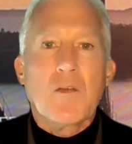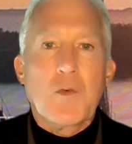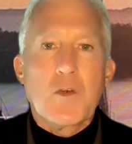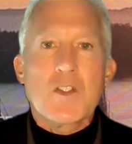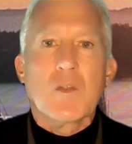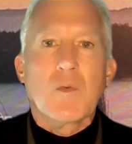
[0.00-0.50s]

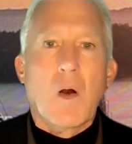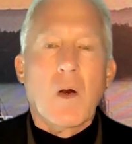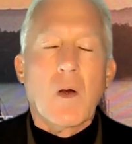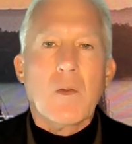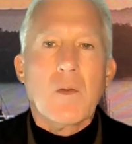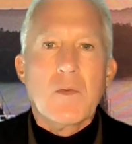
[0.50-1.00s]
First of
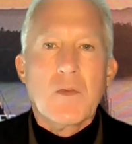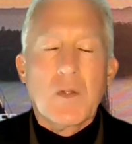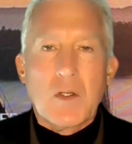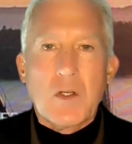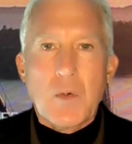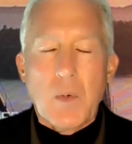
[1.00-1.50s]
all,
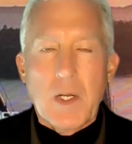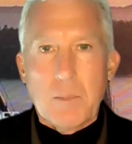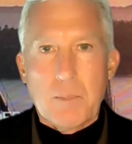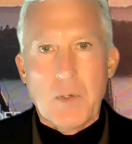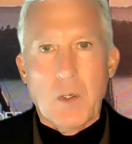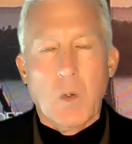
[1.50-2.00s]
the
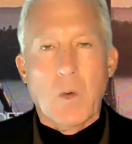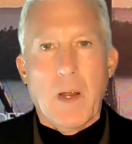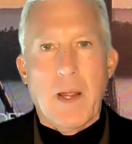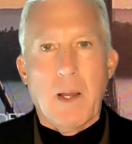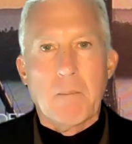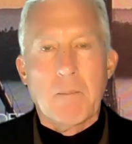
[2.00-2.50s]
credit
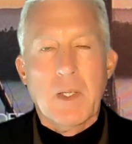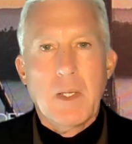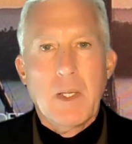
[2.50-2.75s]
program